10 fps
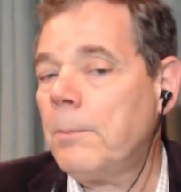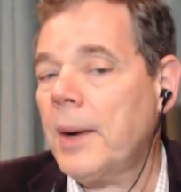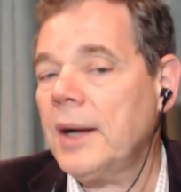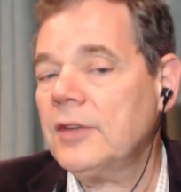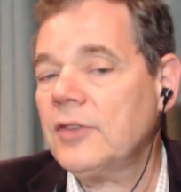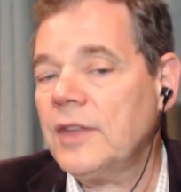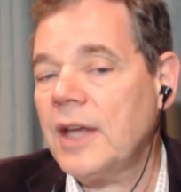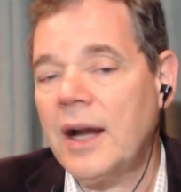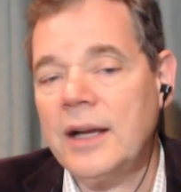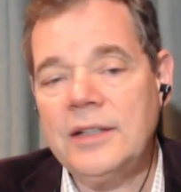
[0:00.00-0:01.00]

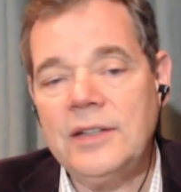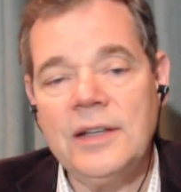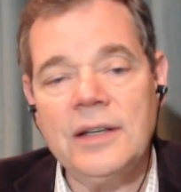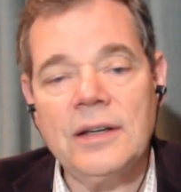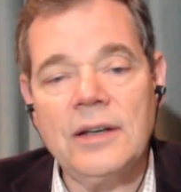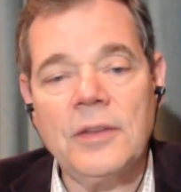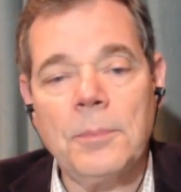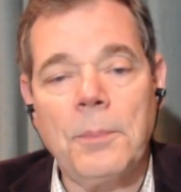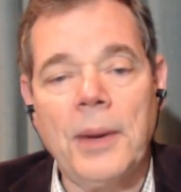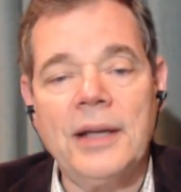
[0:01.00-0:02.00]
The idea of the
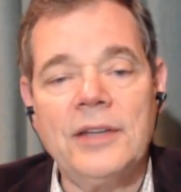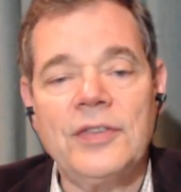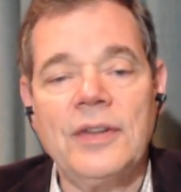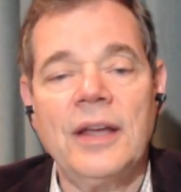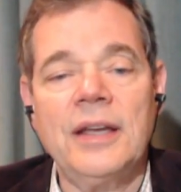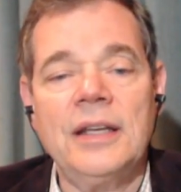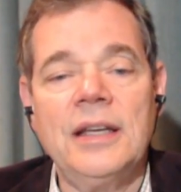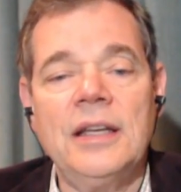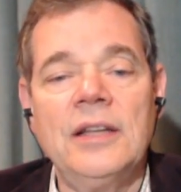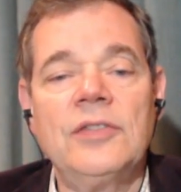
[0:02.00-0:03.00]
bias light
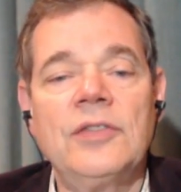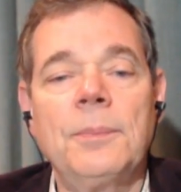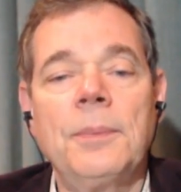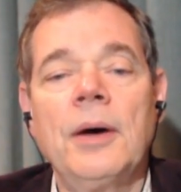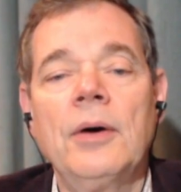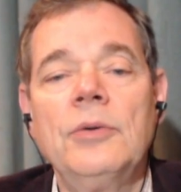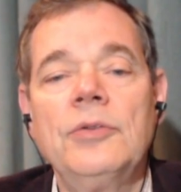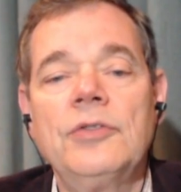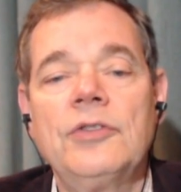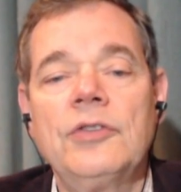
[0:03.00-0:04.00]
is
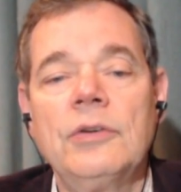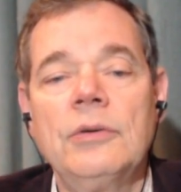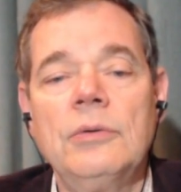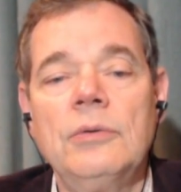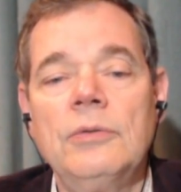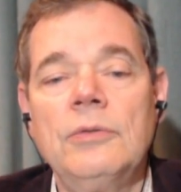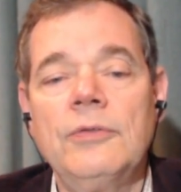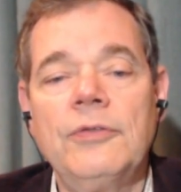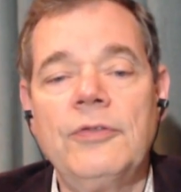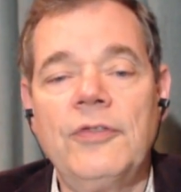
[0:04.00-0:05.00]
supposed to
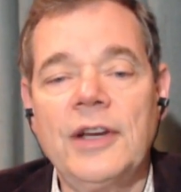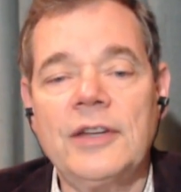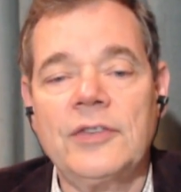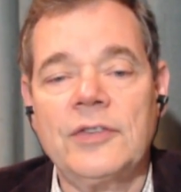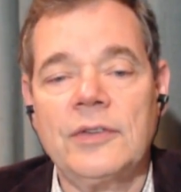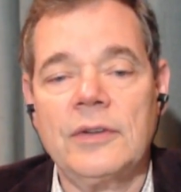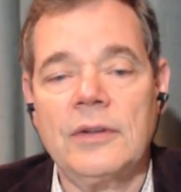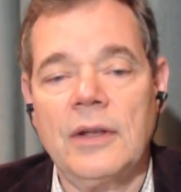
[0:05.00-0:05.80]
fix